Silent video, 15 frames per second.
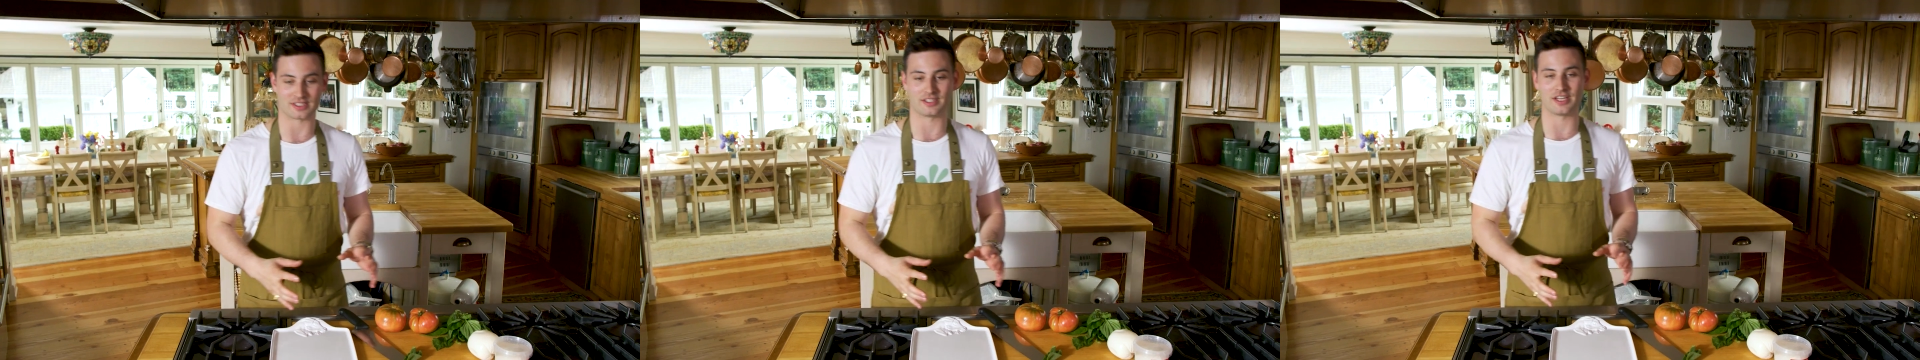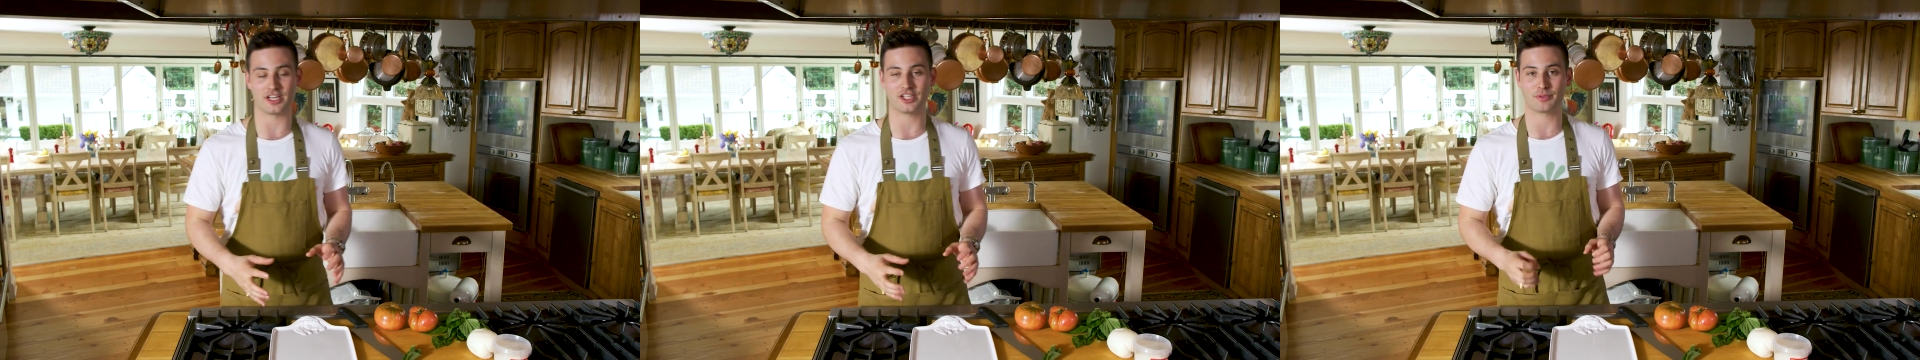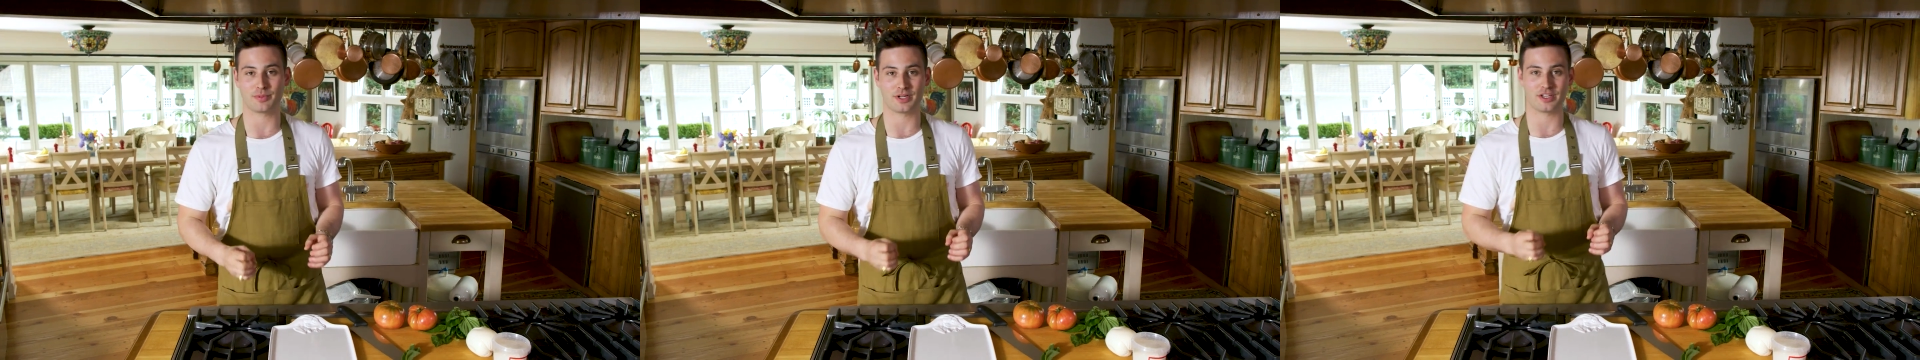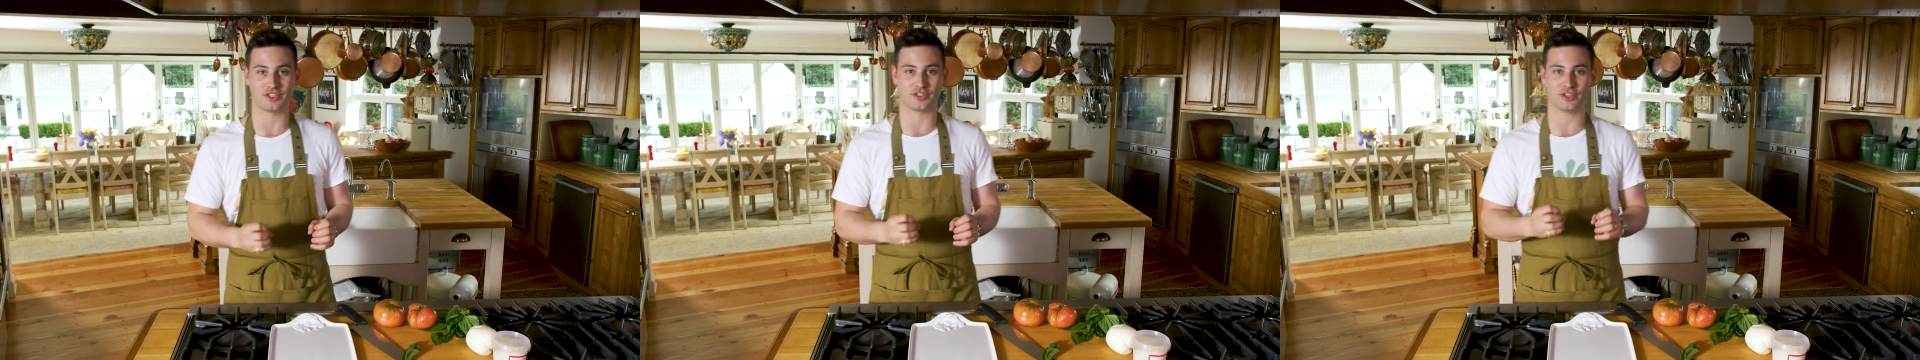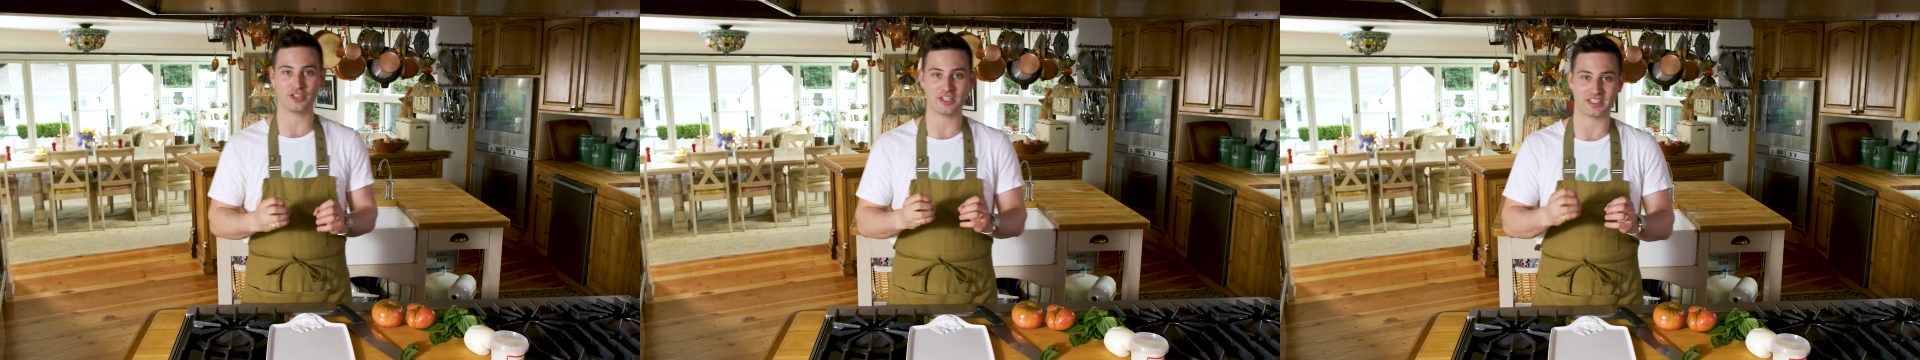dish, because
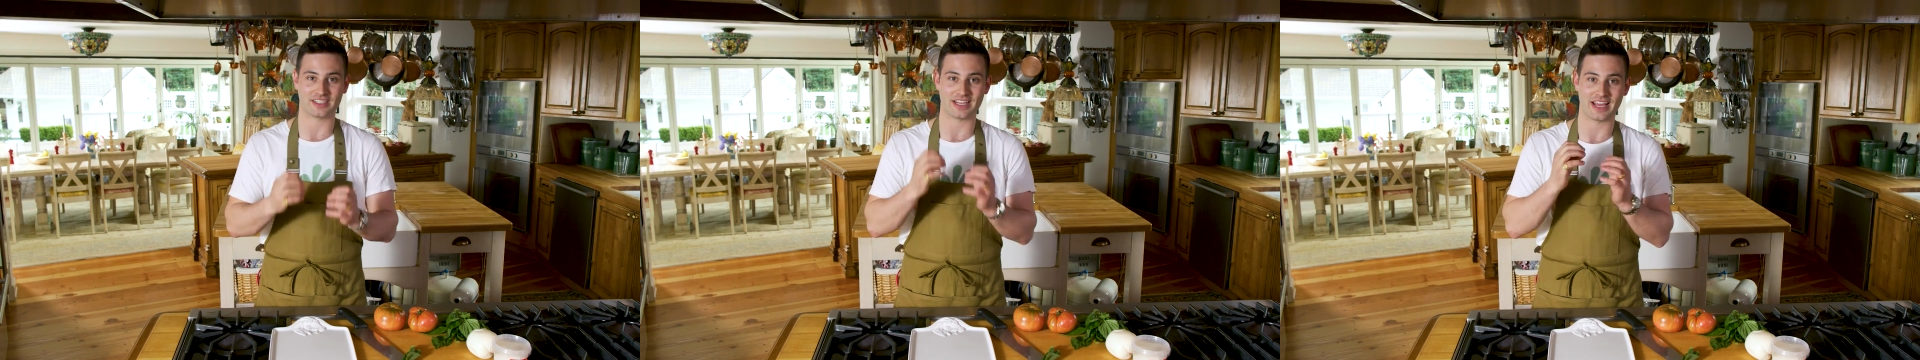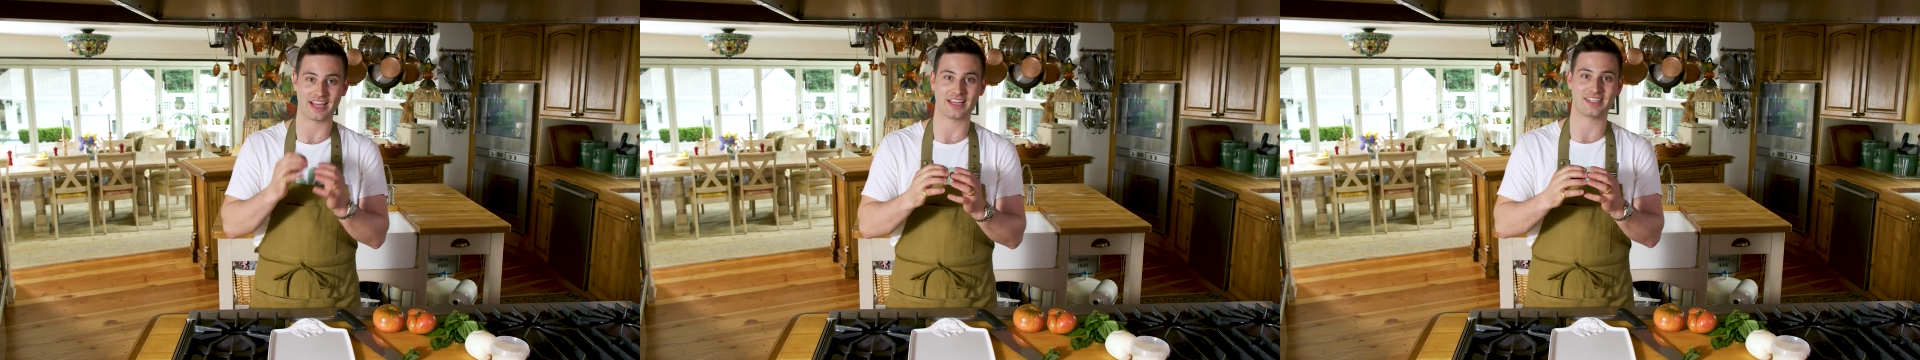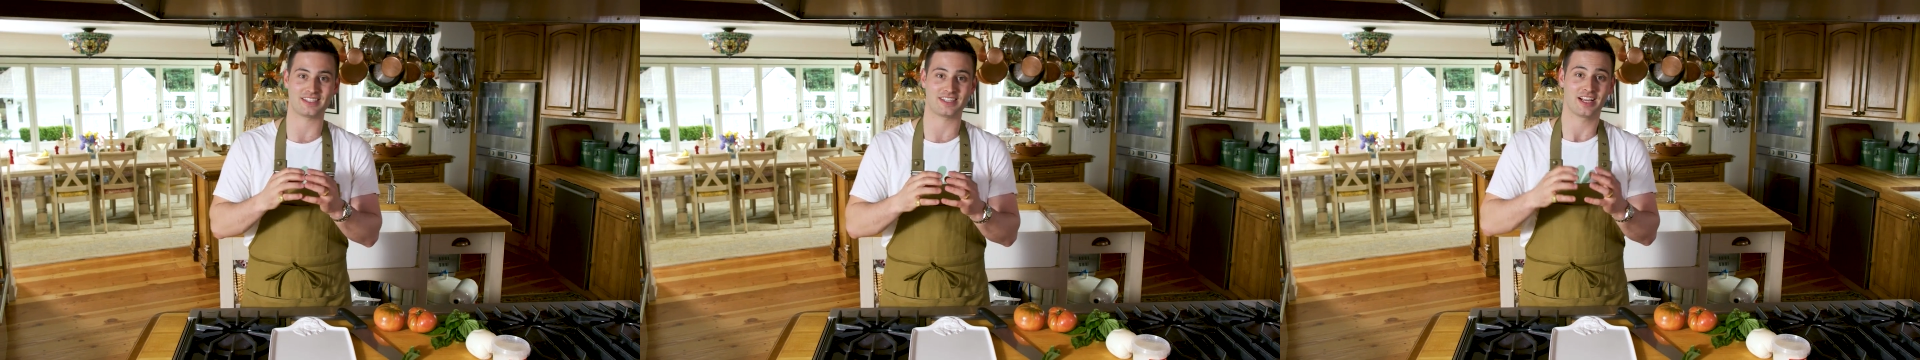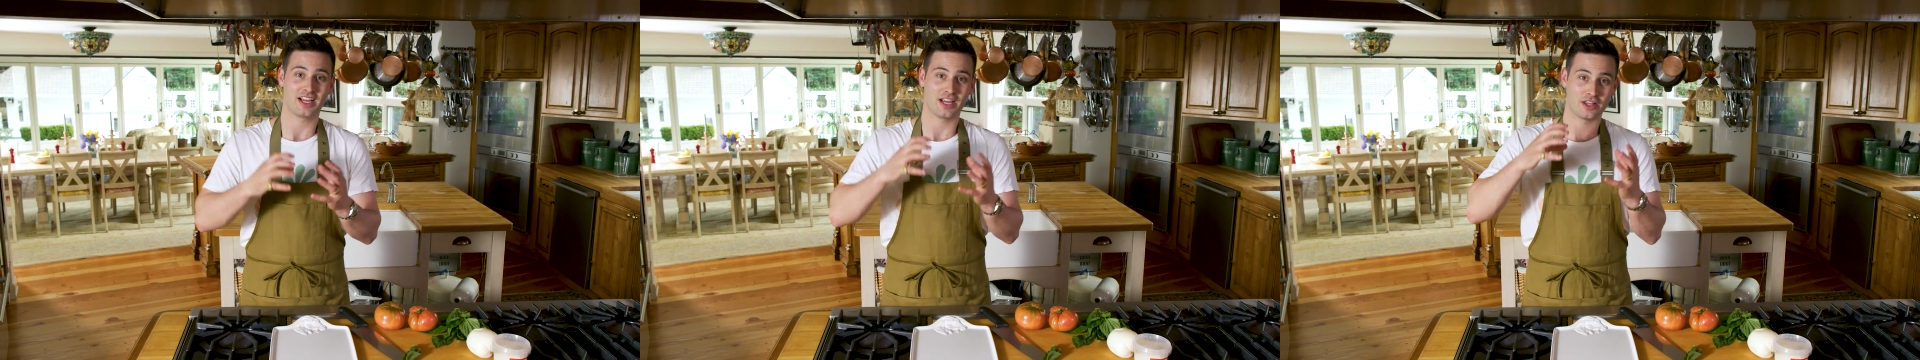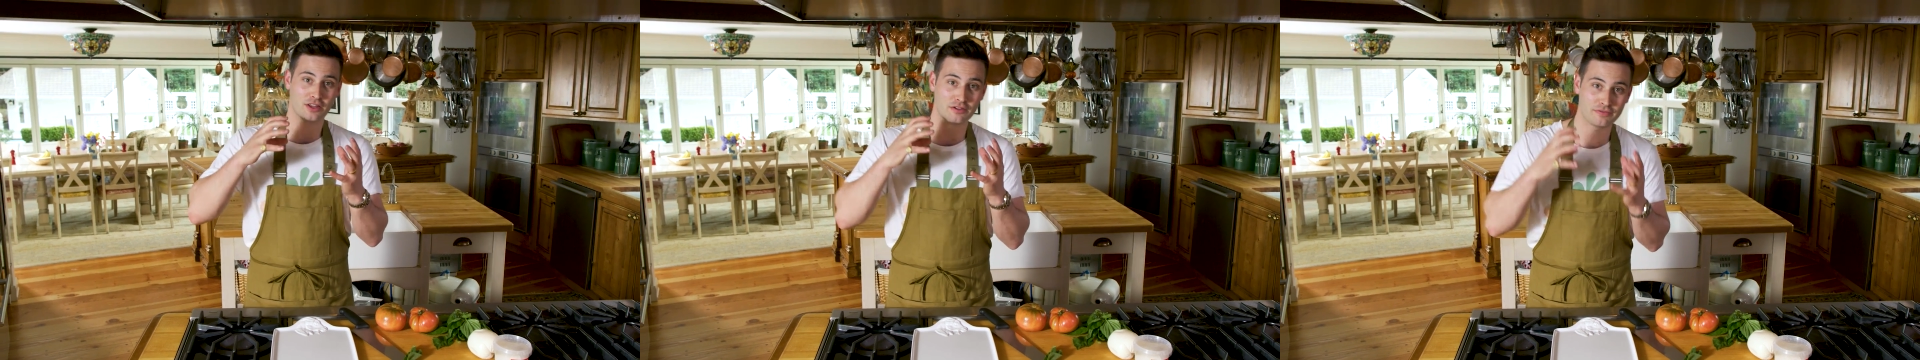you're gonna taste
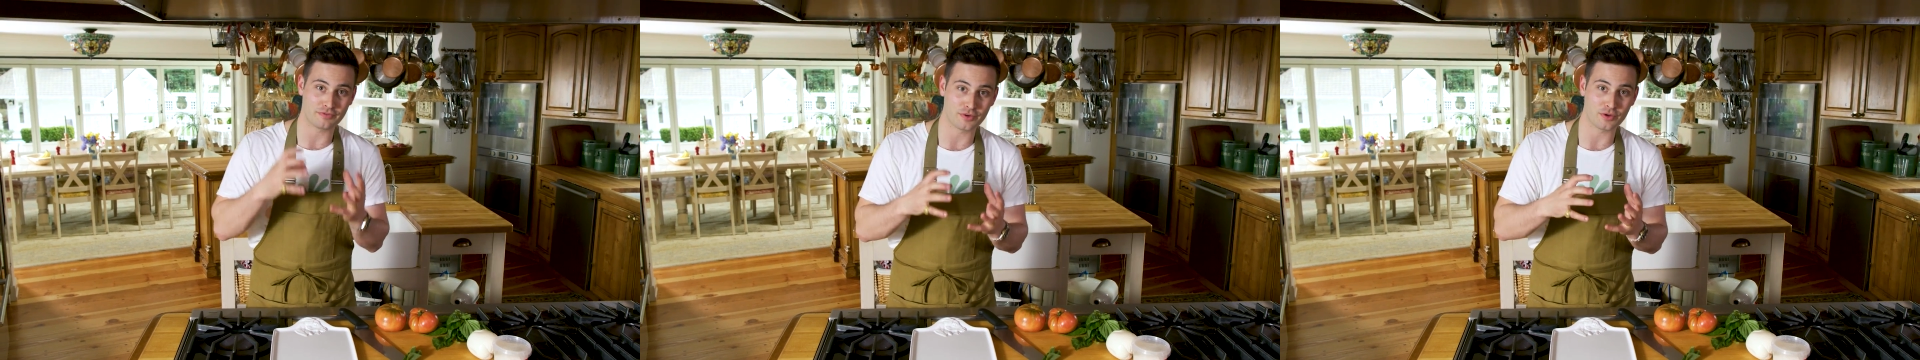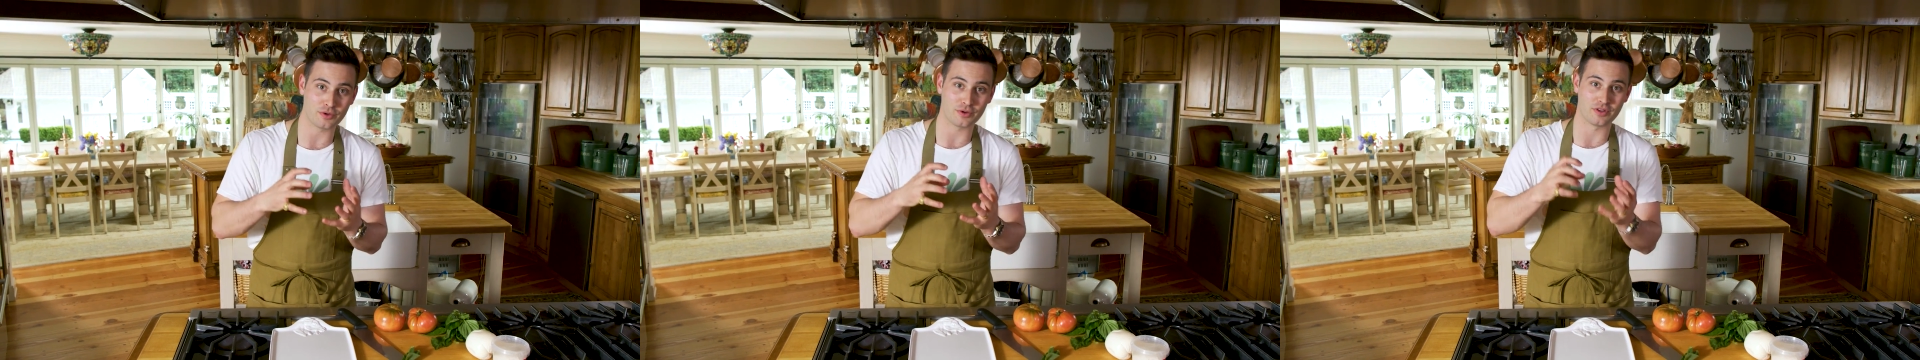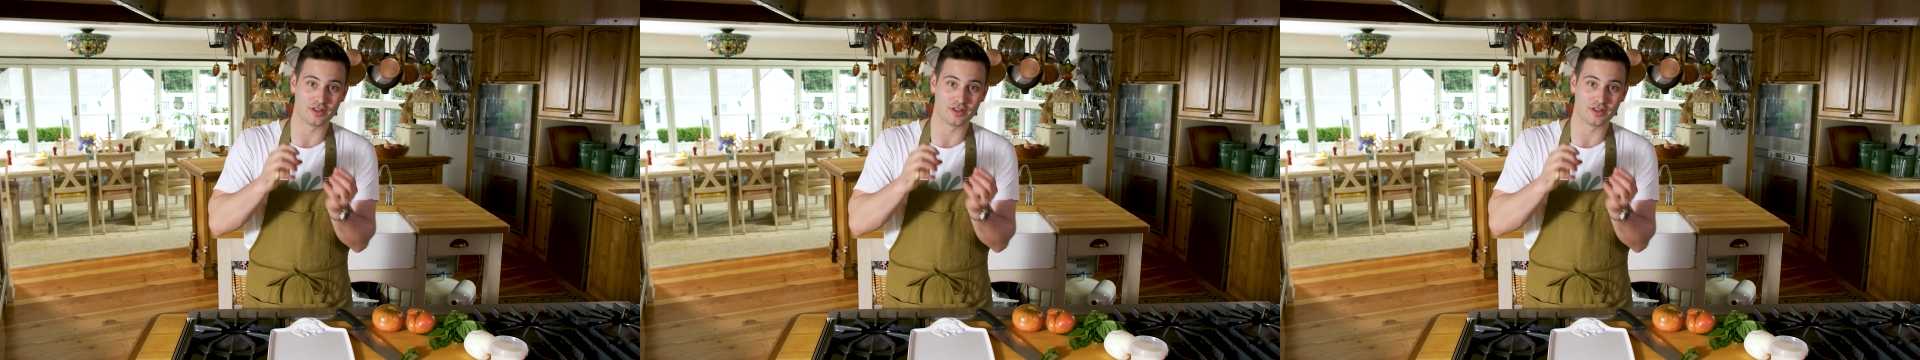the food,